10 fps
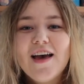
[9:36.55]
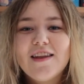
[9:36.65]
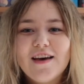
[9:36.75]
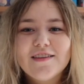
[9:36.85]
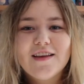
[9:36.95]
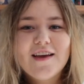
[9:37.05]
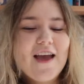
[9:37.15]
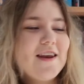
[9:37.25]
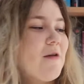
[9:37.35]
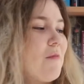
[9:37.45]
and that is
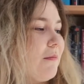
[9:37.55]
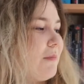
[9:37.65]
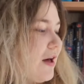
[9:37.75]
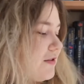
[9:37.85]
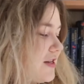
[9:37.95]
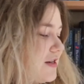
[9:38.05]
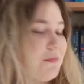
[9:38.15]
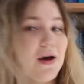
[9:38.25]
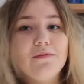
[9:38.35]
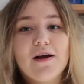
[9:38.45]
Arcanium Unbounded
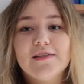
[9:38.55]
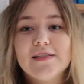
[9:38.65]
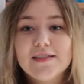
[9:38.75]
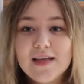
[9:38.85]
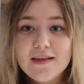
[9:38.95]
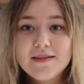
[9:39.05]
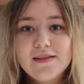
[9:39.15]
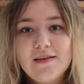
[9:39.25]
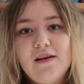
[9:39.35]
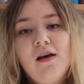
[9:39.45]
by Brandon
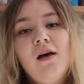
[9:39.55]
Sanderson.